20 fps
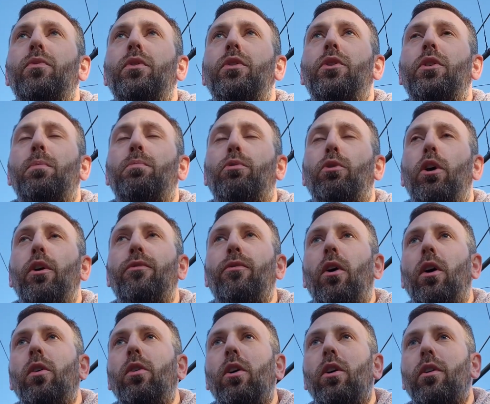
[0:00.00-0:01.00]
The
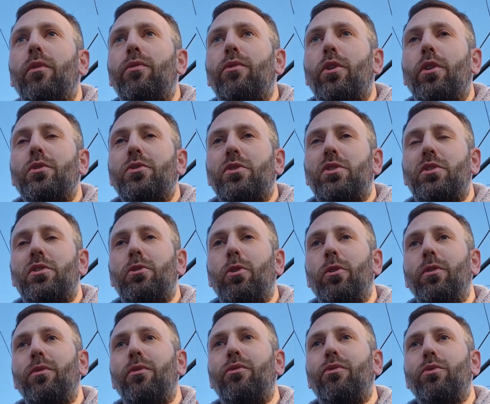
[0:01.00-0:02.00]
profile of those
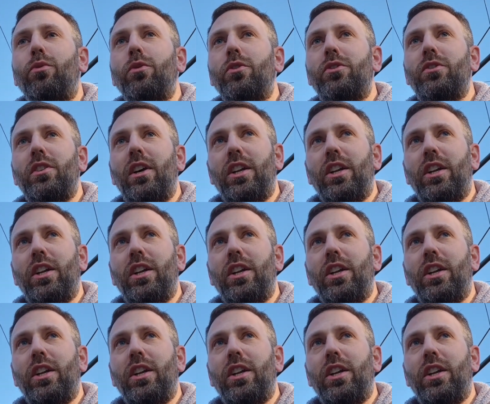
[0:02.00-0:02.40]
stone fruits